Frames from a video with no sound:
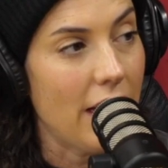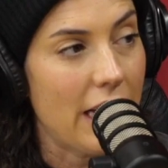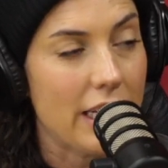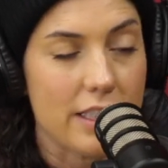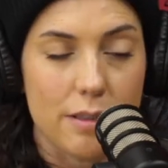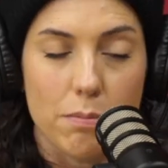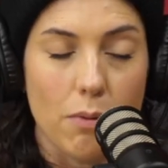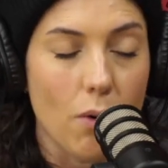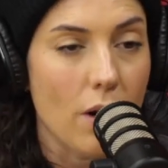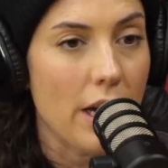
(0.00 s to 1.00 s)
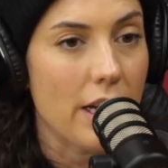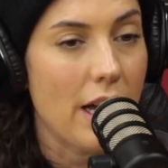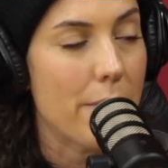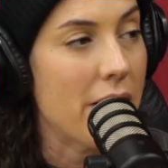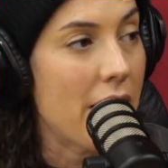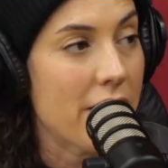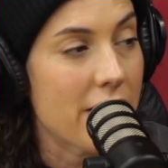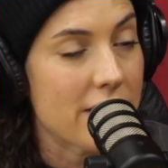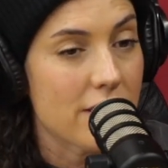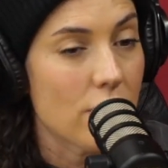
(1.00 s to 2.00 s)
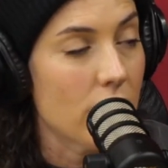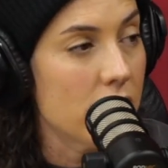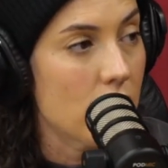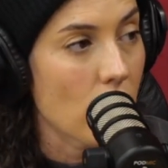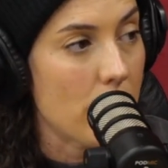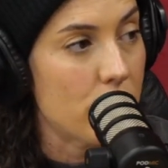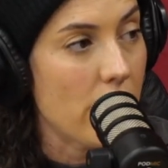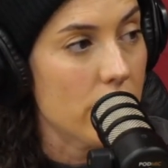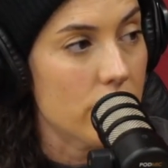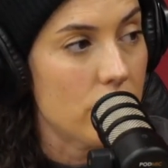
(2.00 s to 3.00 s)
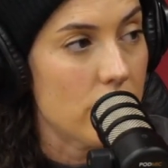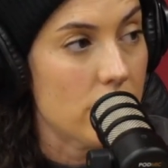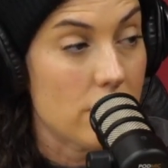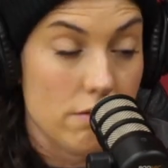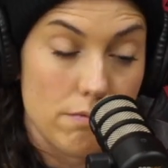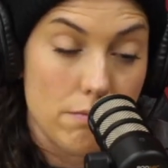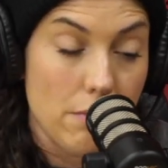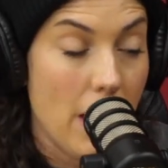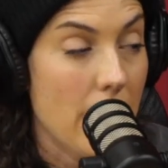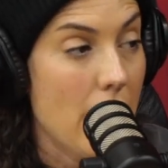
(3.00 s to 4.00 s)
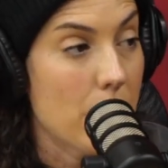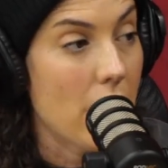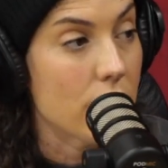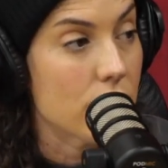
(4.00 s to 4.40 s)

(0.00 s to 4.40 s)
And boy, I mean, I think that's his whole Instagram channel is just my eyebrows.